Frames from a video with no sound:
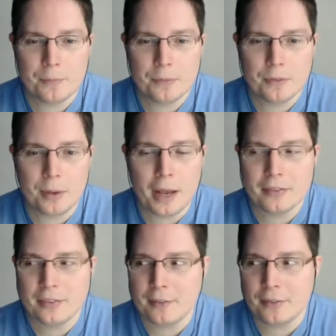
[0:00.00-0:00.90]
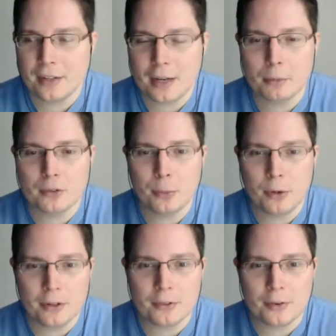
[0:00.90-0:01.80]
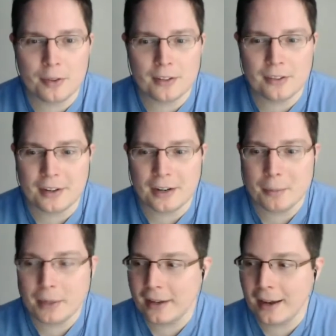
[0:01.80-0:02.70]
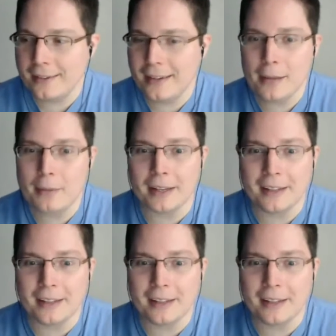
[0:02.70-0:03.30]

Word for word: So I see, I've seen a couple spoilers for things on there. I'm like, God damn it.